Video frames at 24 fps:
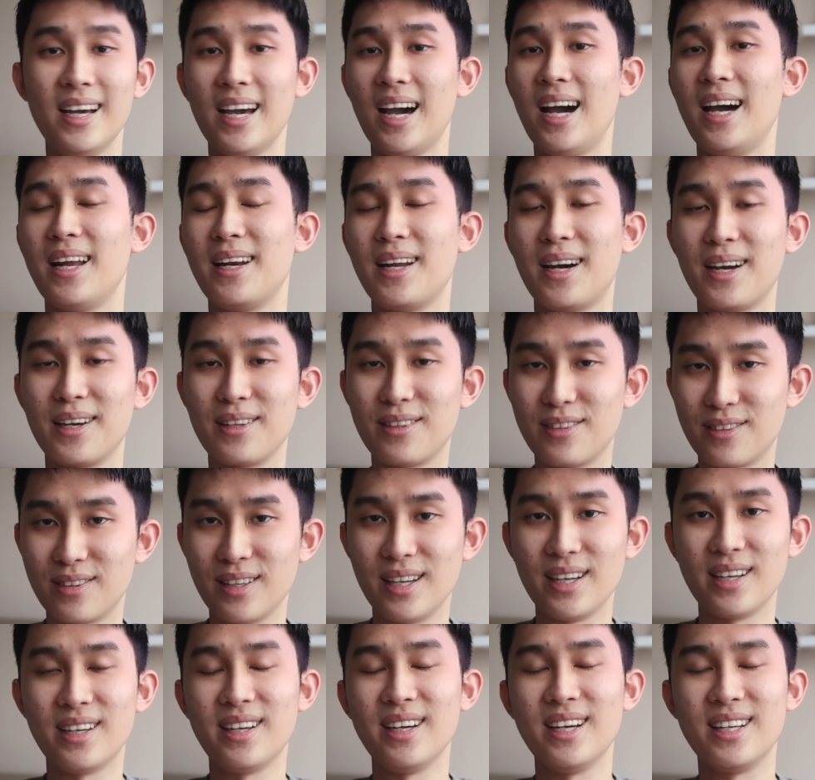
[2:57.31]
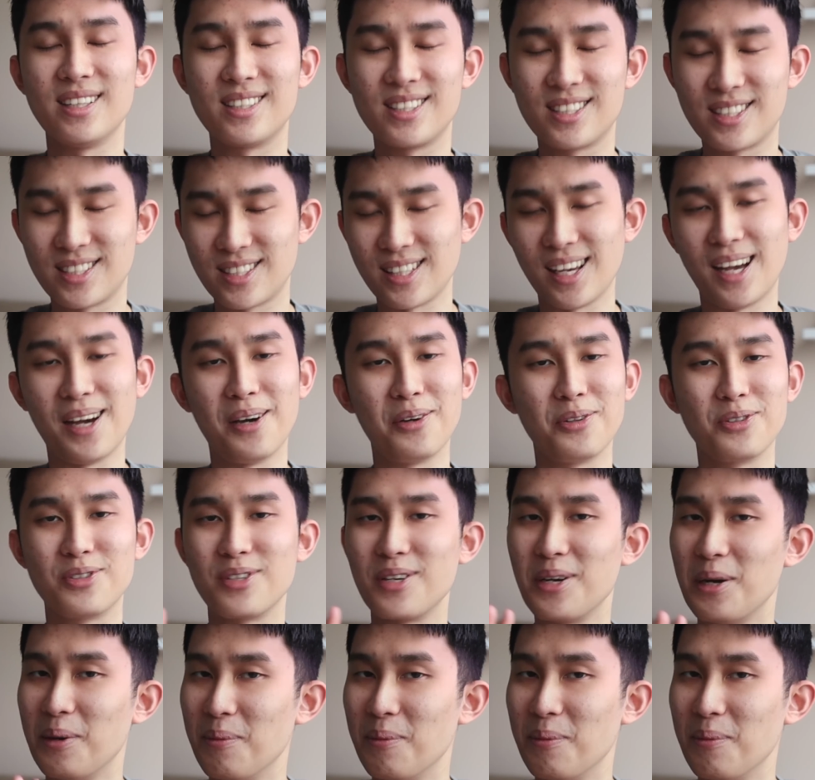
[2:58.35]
and I think it sounds